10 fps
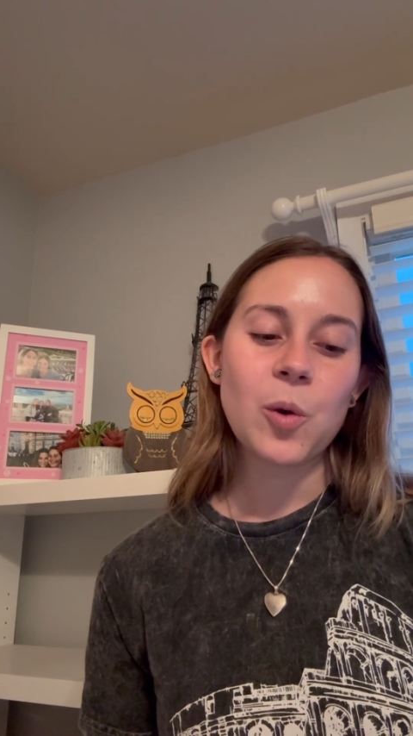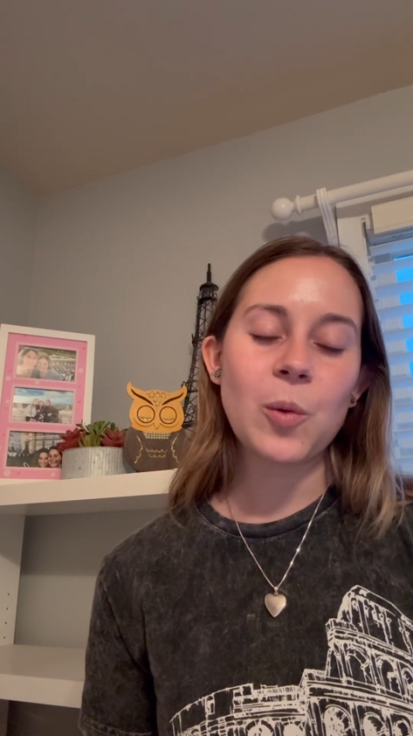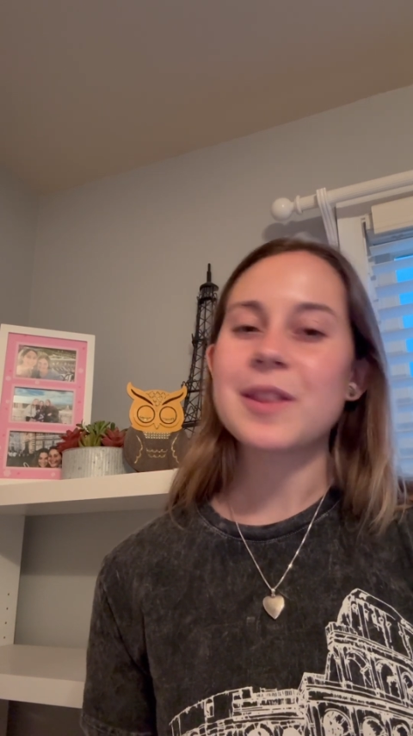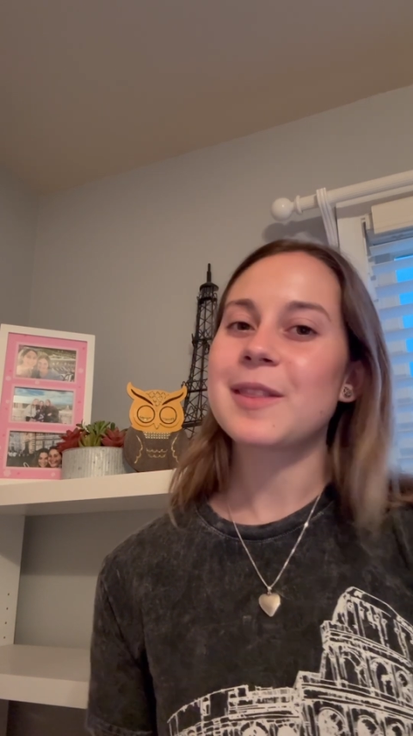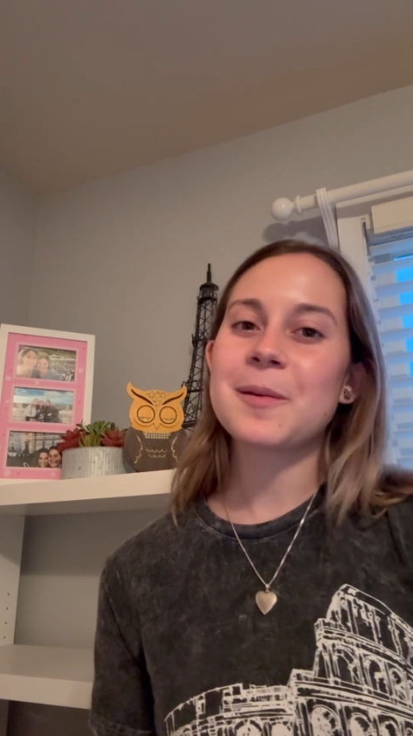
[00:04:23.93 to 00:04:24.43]

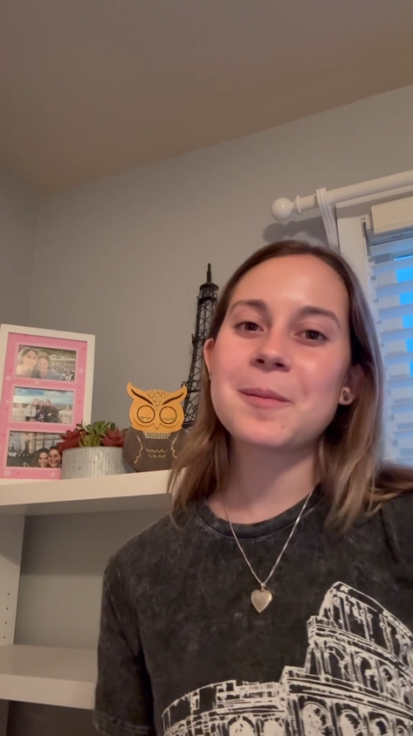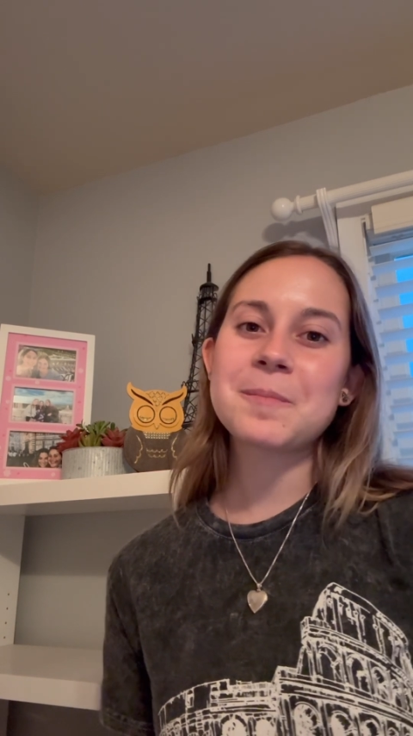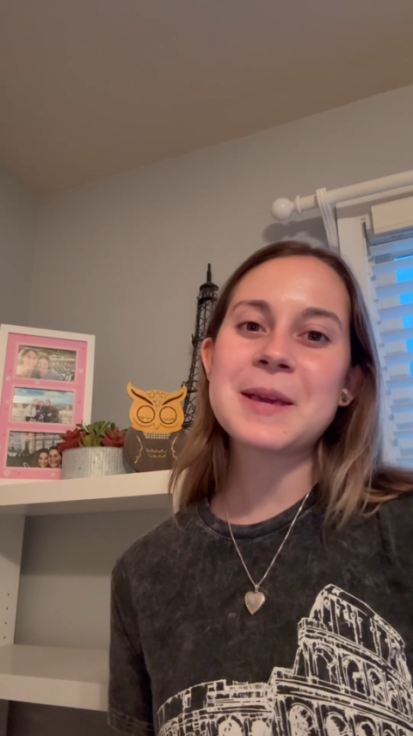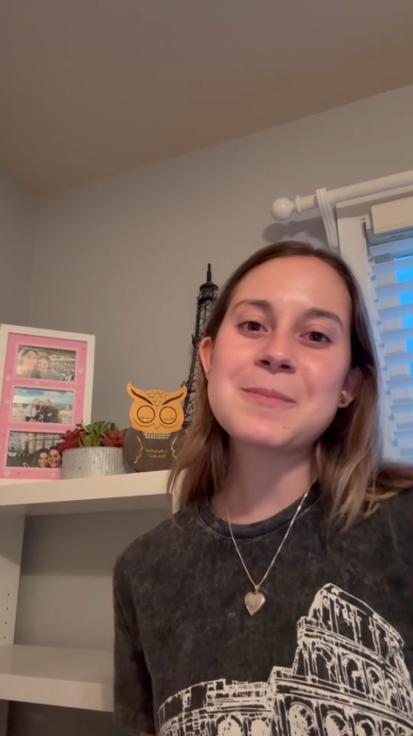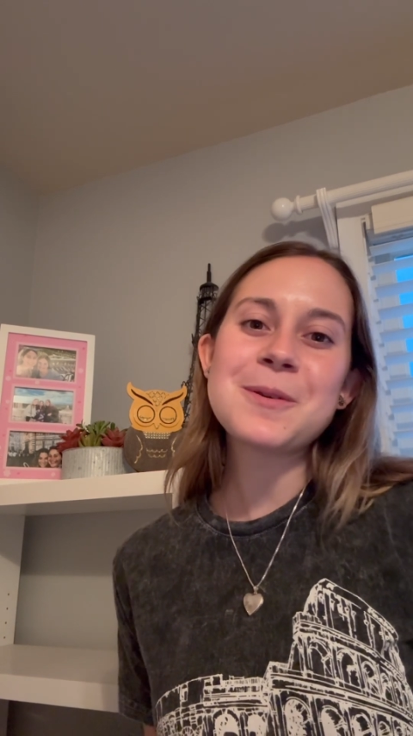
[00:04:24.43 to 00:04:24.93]
what the
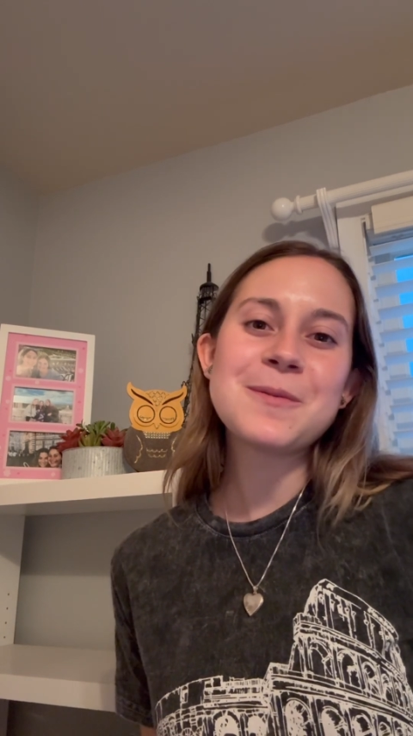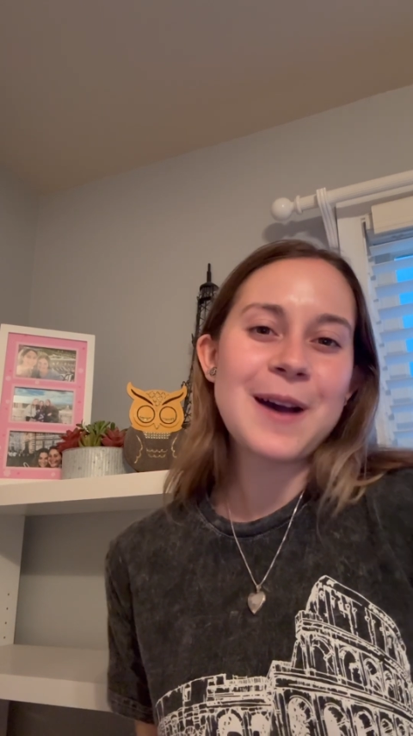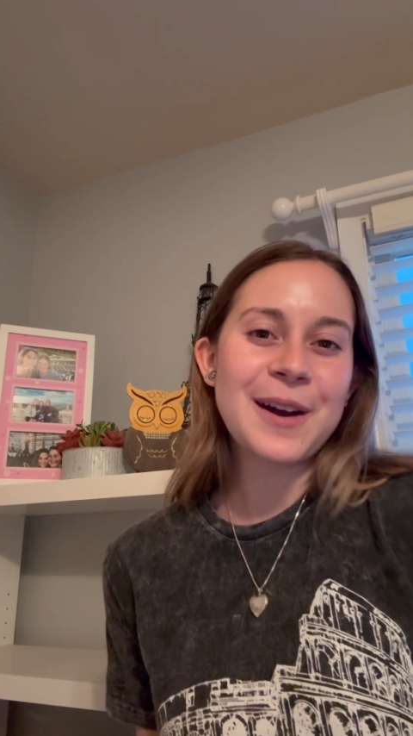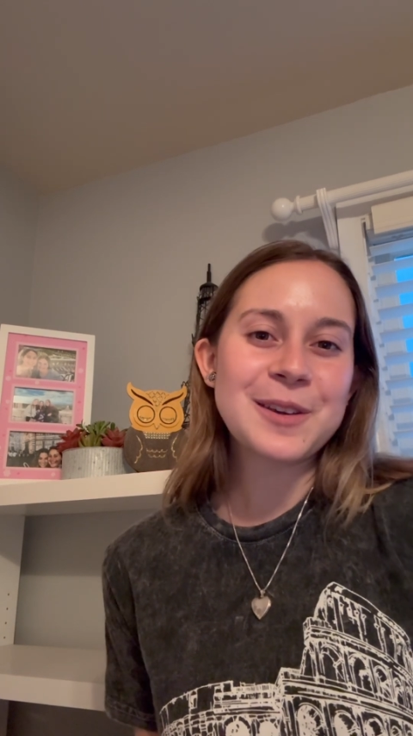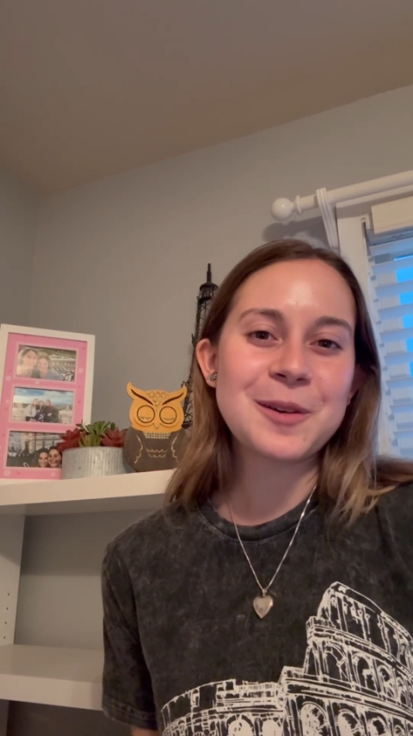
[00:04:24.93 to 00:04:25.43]
people
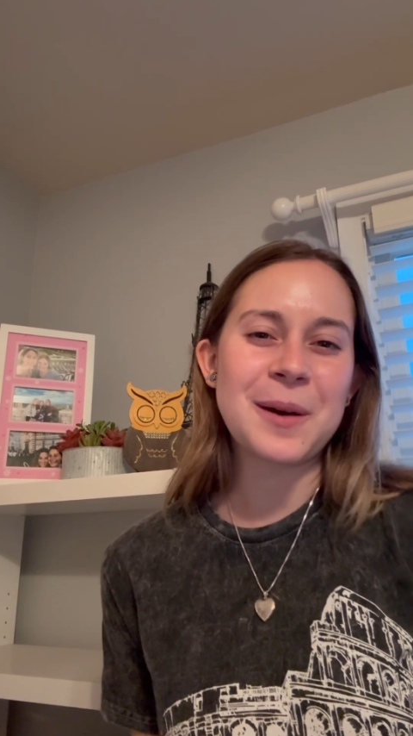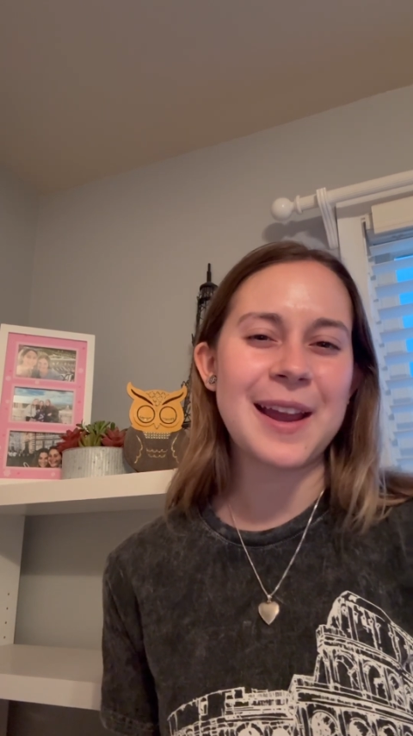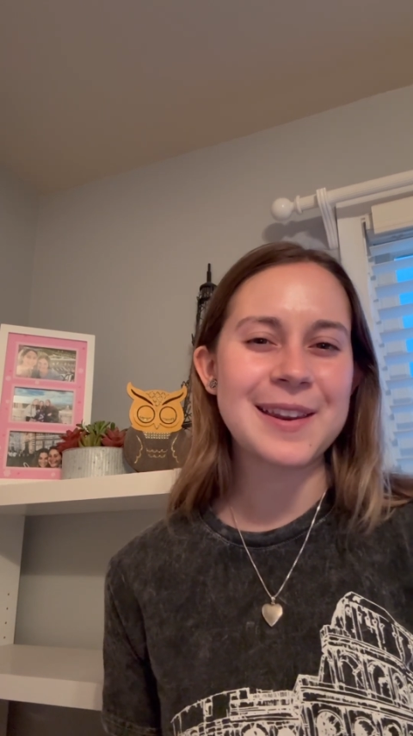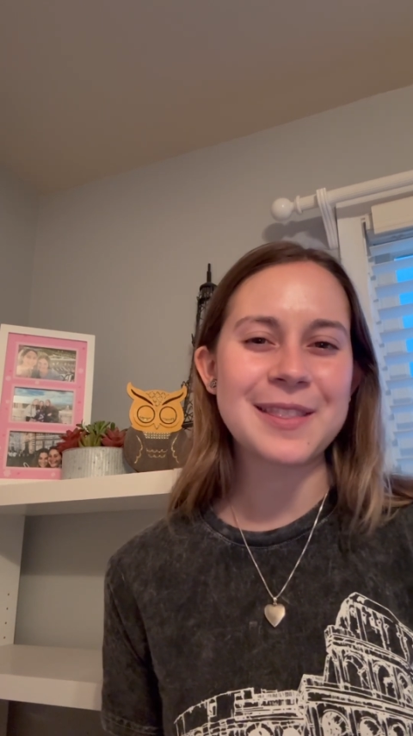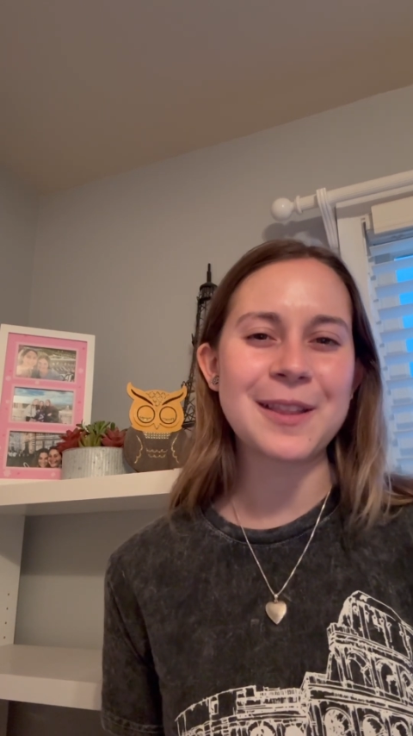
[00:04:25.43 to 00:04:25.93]
value
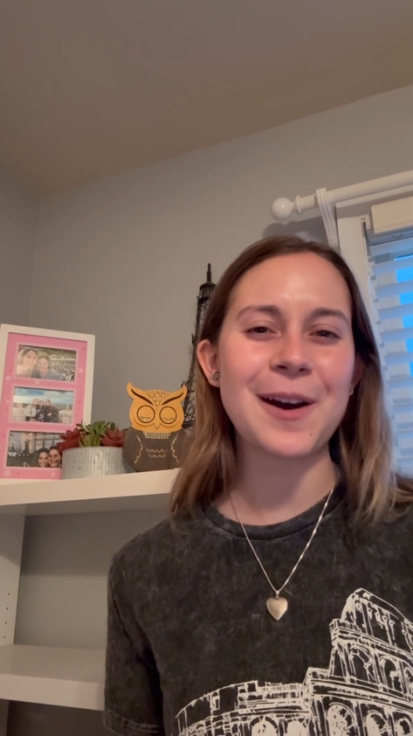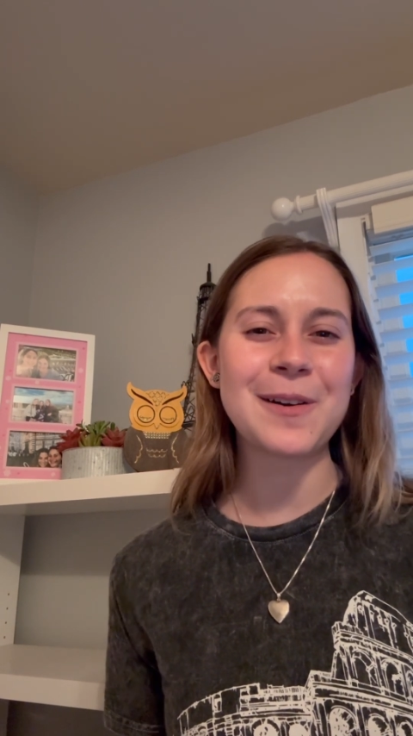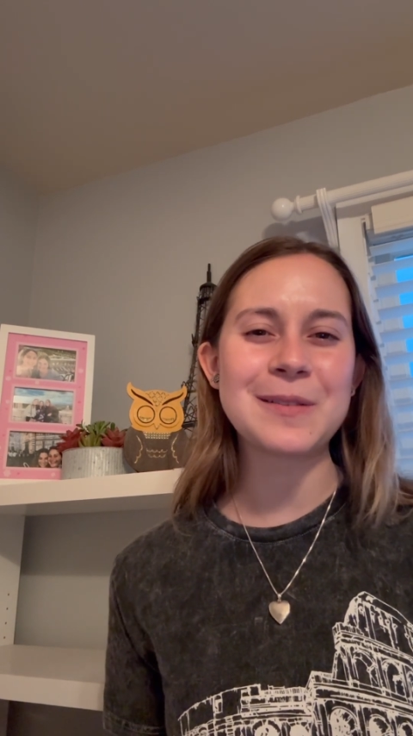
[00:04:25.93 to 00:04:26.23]
and love